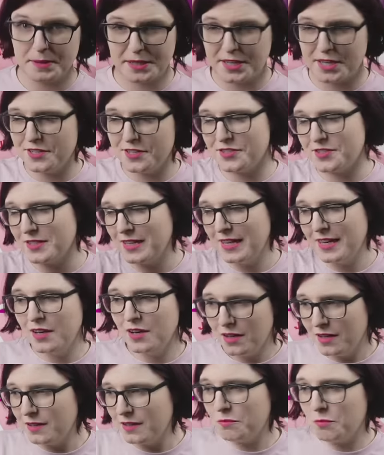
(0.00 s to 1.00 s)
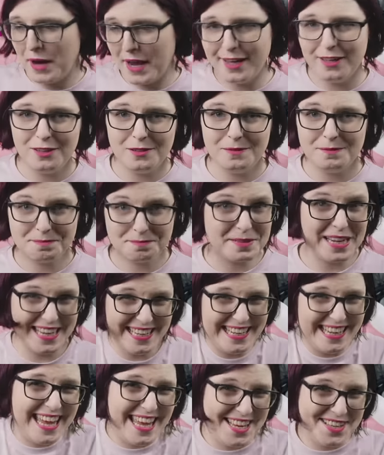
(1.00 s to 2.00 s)
because, well,
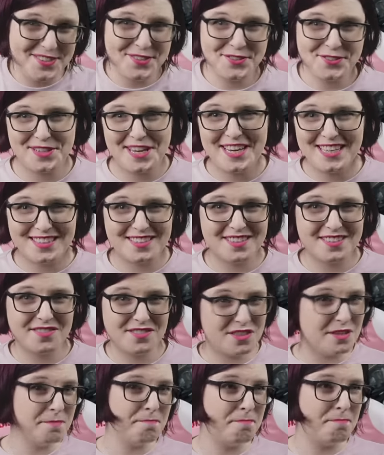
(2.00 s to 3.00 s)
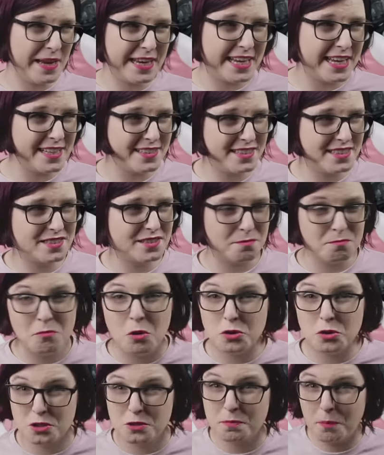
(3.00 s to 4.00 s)
it is. It's the biggest,
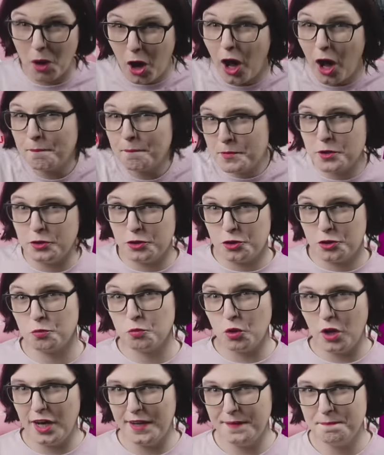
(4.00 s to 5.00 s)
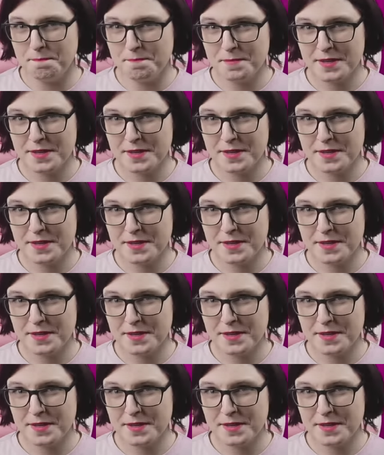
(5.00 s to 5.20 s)
most popular one.